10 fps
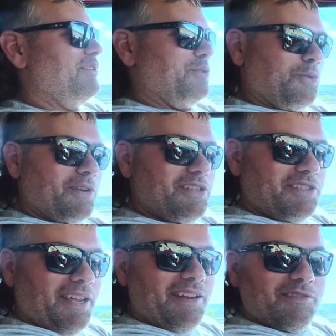And then Nate,
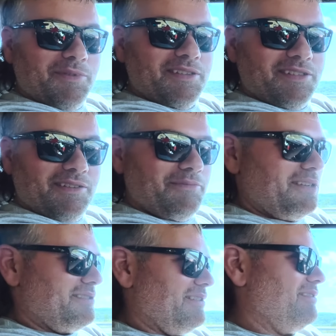Janet is here.
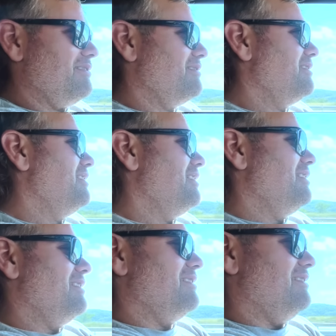Nate's coming with